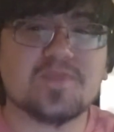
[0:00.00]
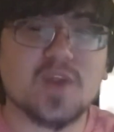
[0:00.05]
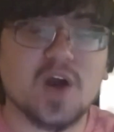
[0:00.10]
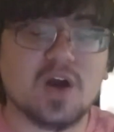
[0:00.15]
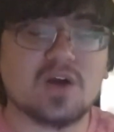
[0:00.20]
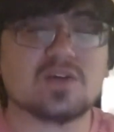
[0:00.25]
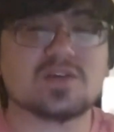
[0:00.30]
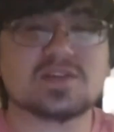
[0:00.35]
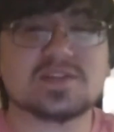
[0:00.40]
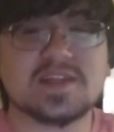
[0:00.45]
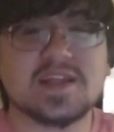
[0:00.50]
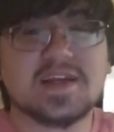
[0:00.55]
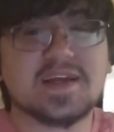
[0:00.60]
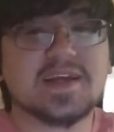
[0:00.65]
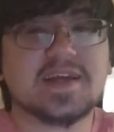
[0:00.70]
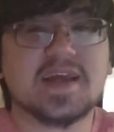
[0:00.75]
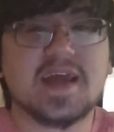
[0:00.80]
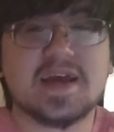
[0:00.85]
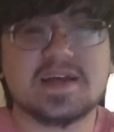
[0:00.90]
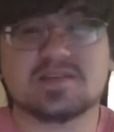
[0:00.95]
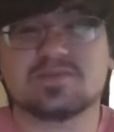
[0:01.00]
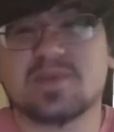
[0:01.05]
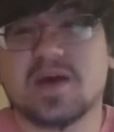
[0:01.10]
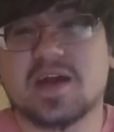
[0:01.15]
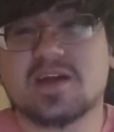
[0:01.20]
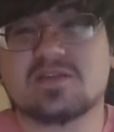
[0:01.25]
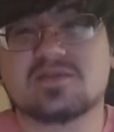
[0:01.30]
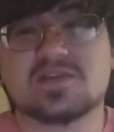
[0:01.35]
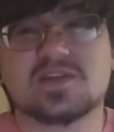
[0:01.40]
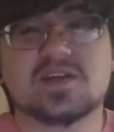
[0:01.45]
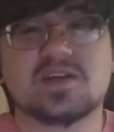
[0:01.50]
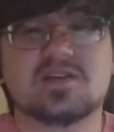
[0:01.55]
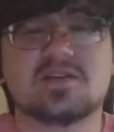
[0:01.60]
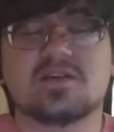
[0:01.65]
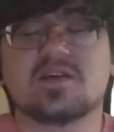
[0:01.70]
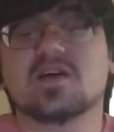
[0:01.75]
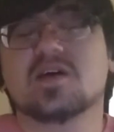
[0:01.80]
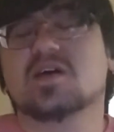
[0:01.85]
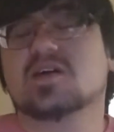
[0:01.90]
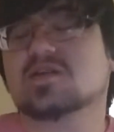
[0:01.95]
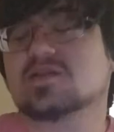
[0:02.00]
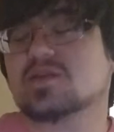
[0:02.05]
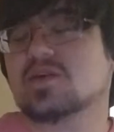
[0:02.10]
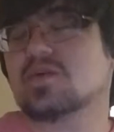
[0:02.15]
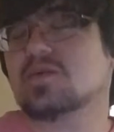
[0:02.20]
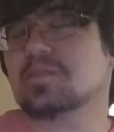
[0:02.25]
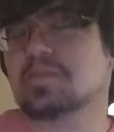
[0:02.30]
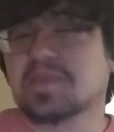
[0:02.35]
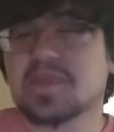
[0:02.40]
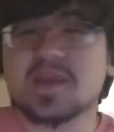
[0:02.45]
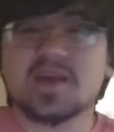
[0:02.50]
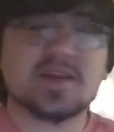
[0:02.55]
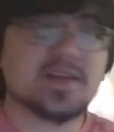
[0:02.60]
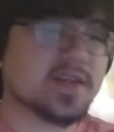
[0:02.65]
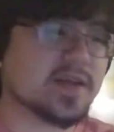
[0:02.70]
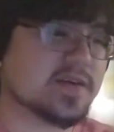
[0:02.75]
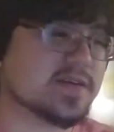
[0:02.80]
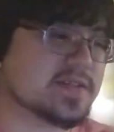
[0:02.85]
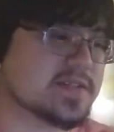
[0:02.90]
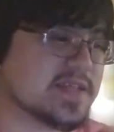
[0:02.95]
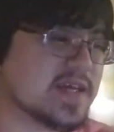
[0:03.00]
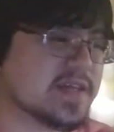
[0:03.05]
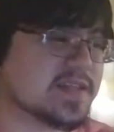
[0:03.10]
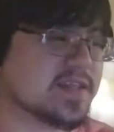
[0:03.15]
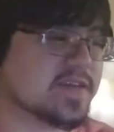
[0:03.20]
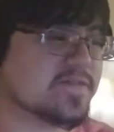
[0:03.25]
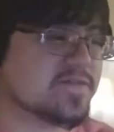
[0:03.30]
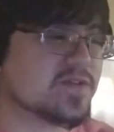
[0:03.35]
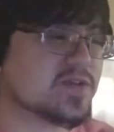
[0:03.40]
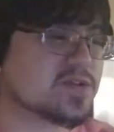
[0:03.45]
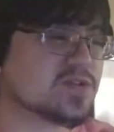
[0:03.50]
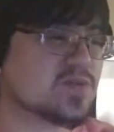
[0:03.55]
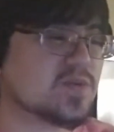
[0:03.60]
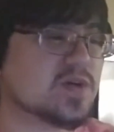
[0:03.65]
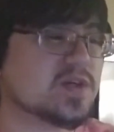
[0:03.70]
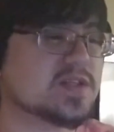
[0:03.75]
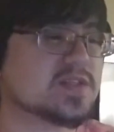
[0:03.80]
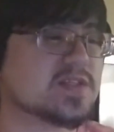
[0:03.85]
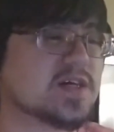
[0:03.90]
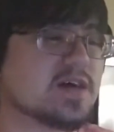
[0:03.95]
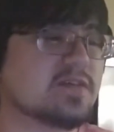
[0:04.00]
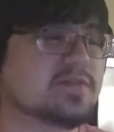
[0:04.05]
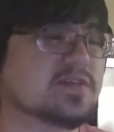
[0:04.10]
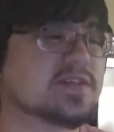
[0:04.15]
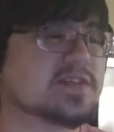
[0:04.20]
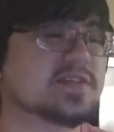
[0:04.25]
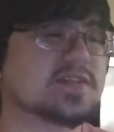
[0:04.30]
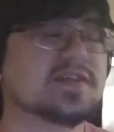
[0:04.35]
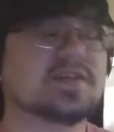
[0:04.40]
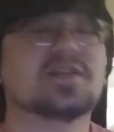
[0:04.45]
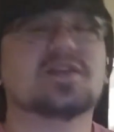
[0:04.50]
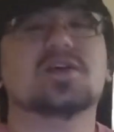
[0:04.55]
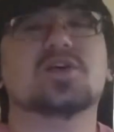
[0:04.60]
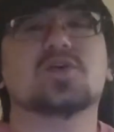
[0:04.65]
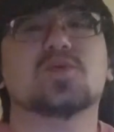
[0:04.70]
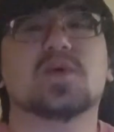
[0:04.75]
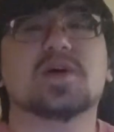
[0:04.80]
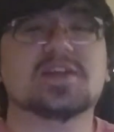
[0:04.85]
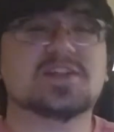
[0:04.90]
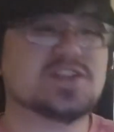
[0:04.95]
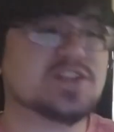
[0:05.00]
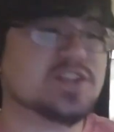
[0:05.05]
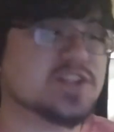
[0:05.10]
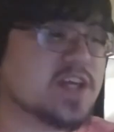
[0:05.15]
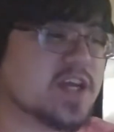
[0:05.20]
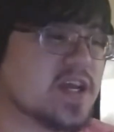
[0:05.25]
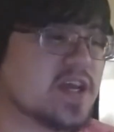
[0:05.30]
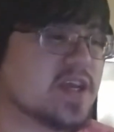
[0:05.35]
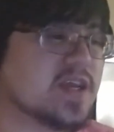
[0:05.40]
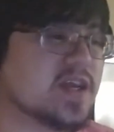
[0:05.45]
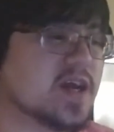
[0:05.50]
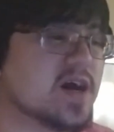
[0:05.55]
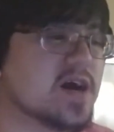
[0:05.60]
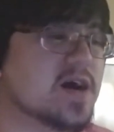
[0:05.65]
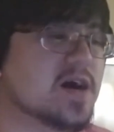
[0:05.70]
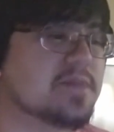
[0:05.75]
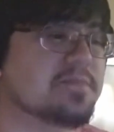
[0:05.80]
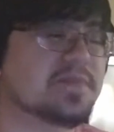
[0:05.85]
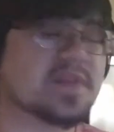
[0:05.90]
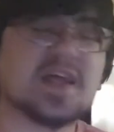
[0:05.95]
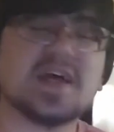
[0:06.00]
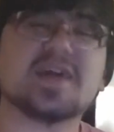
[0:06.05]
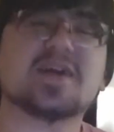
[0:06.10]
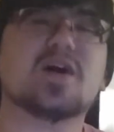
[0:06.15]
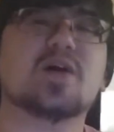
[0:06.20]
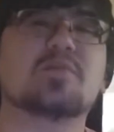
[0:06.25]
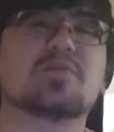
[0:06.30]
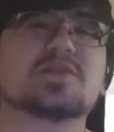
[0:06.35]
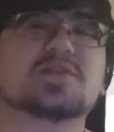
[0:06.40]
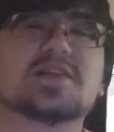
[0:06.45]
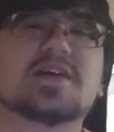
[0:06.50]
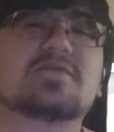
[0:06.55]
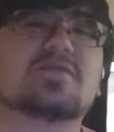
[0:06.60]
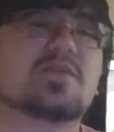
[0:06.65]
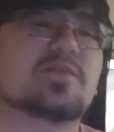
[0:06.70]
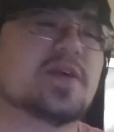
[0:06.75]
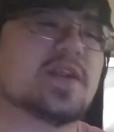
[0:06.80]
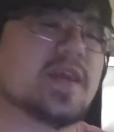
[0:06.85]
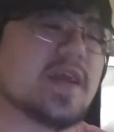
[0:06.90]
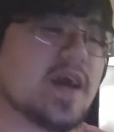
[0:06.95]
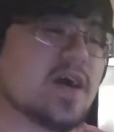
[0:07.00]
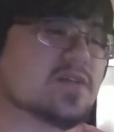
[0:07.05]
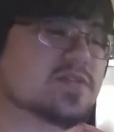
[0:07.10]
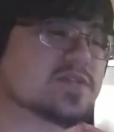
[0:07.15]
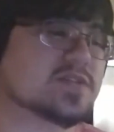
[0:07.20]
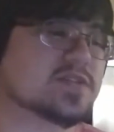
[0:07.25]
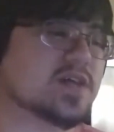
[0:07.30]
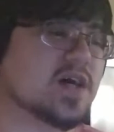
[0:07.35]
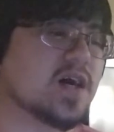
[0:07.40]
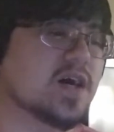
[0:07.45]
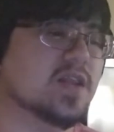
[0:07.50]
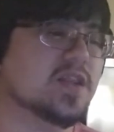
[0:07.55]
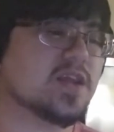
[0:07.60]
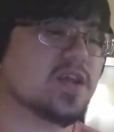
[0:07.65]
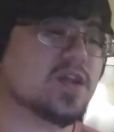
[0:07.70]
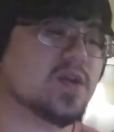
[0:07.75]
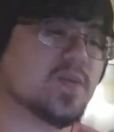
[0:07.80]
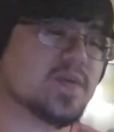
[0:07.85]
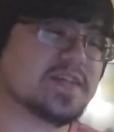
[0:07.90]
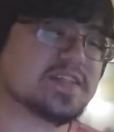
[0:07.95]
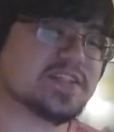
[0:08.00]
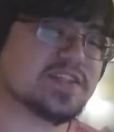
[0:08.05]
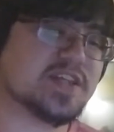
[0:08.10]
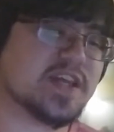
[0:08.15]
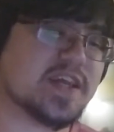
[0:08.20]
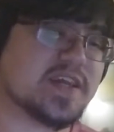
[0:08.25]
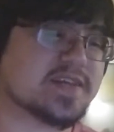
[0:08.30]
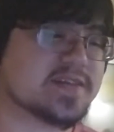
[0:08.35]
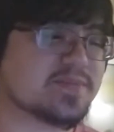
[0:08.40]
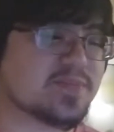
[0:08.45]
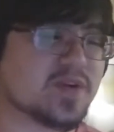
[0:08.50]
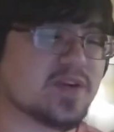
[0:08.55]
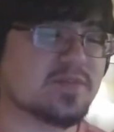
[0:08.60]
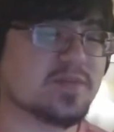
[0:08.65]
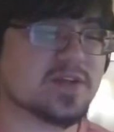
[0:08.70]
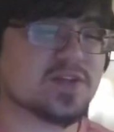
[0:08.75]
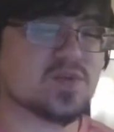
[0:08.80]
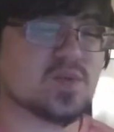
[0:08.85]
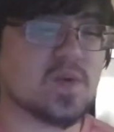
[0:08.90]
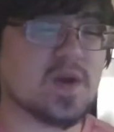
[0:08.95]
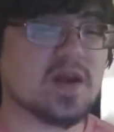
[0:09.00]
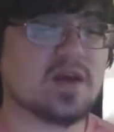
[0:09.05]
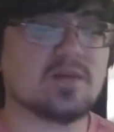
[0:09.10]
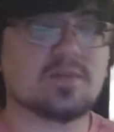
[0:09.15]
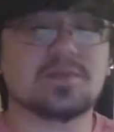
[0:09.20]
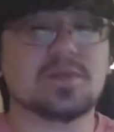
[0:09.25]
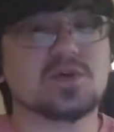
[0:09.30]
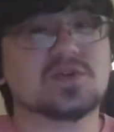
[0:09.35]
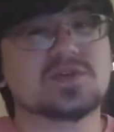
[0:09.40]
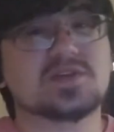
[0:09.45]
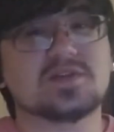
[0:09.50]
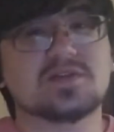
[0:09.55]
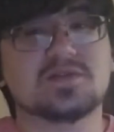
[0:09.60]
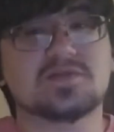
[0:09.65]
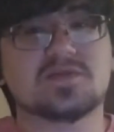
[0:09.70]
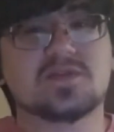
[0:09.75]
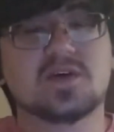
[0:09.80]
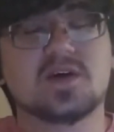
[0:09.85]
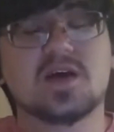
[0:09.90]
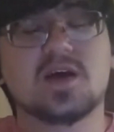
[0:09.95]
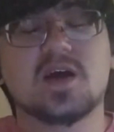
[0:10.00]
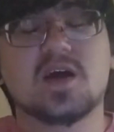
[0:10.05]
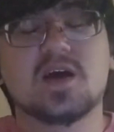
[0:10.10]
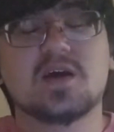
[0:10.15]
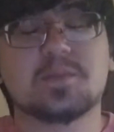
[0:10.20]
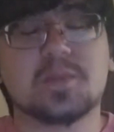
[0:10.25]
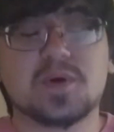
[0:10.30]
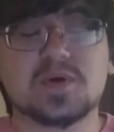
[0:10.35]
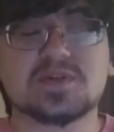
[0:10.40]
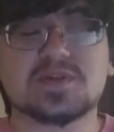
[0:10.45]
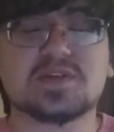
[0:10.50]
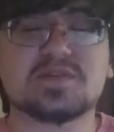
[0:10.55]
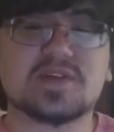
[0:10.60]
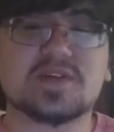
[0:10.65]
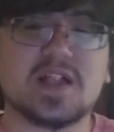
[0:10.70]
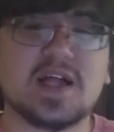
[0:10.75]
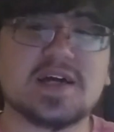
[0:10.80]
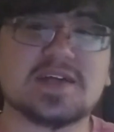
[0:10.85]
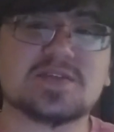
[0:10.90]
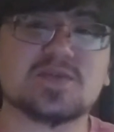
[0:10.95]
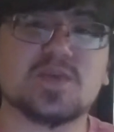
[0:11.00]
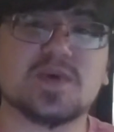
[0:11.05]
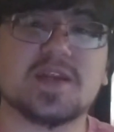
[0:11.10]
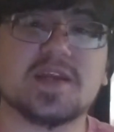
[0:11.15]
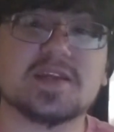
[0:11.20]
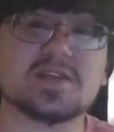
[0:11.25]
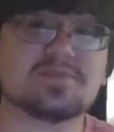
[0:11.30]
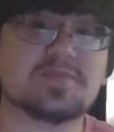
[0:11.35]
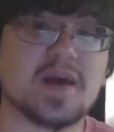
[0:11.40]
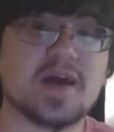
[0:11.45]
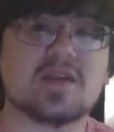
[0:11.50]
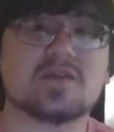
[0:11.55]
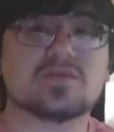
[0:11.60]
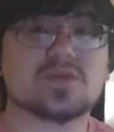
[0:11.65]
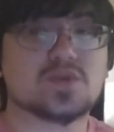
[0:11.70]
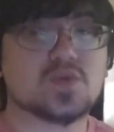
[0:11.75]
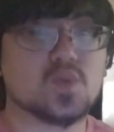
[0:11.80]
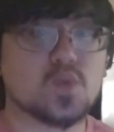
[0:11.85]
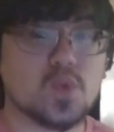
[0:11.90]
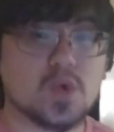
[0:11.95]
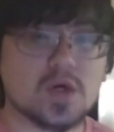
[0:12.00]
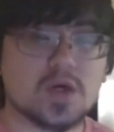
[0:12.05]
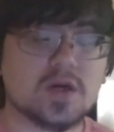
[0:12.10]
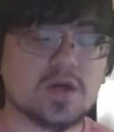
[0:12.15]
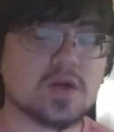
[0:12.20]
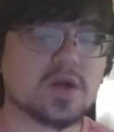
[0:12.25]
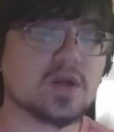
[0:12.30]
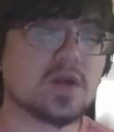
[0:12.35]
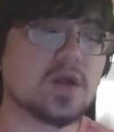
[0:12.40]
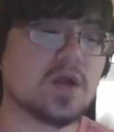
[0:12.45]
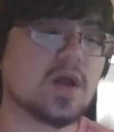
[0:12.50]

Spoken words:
arcs that he has battles in, so there's that. The first one is obviously the USJ. Like almost everybody else, the USJ is pretty much where most of Class 1A's battles were,